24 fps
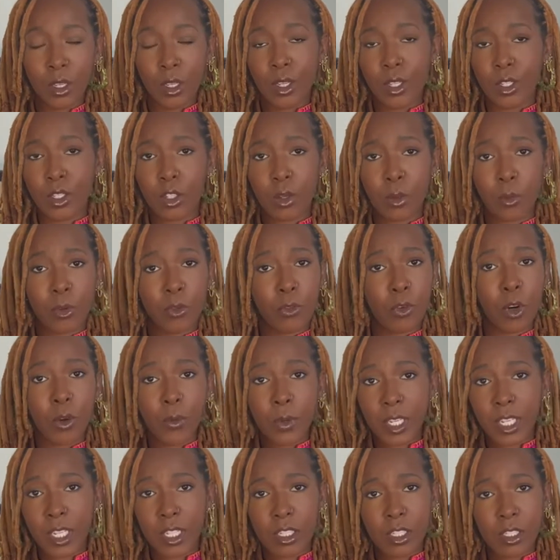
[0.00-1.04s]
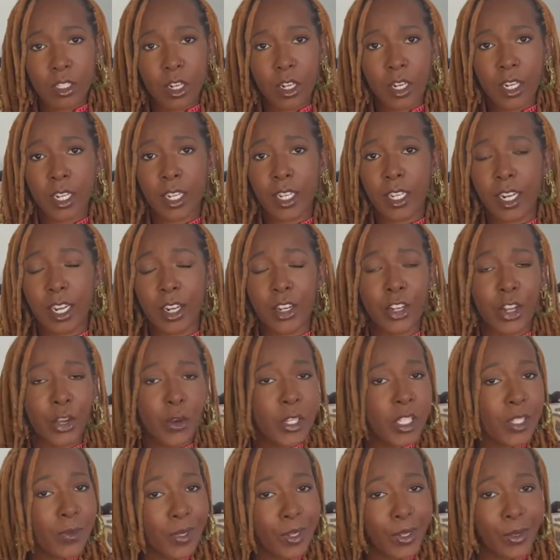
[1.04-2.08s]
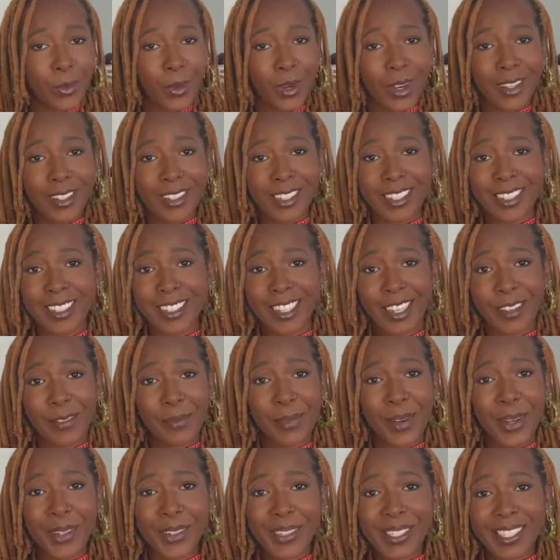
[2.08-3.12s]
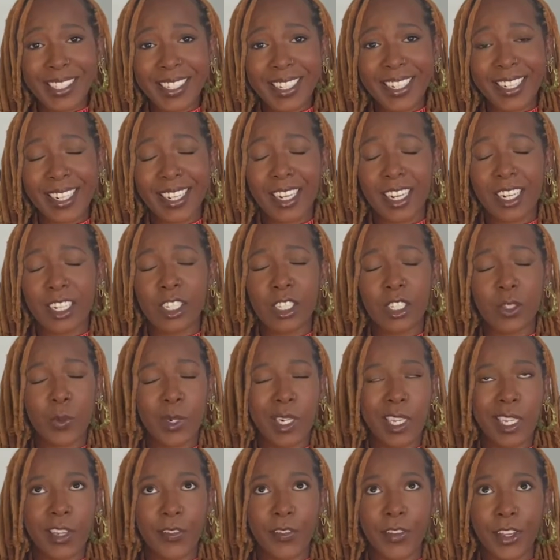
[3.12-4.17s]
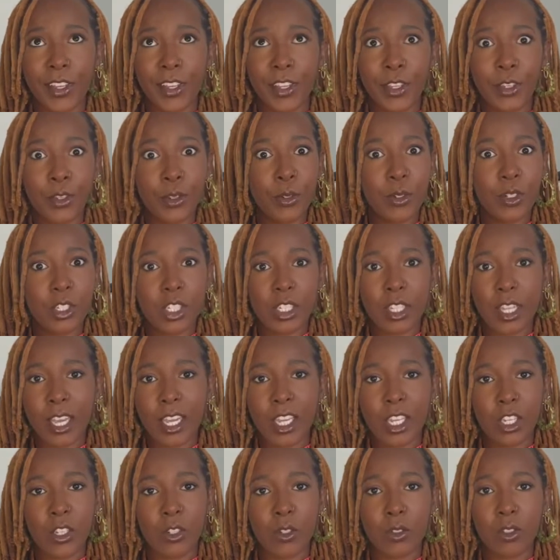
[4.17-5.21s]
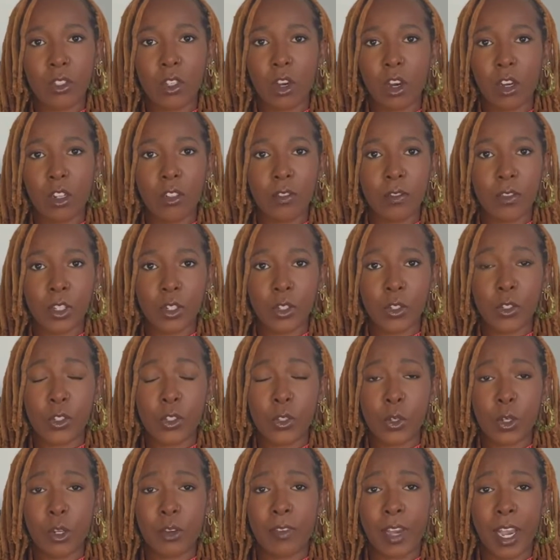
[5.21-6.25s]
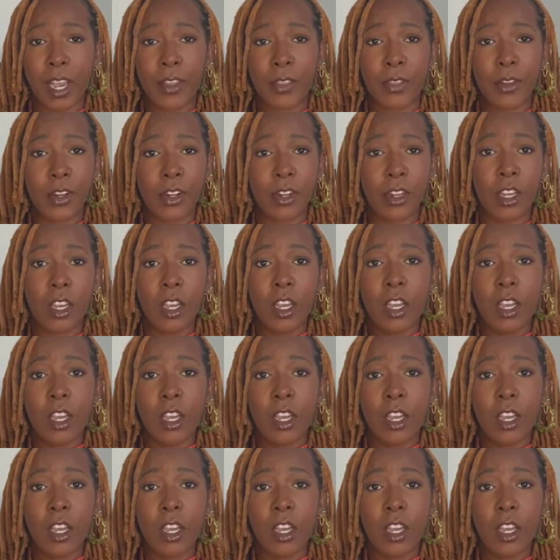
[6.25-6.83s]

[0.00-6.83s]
So before we get started, I know it's been a while since I've posted, and I just want to give a huge thank you to all of those who have either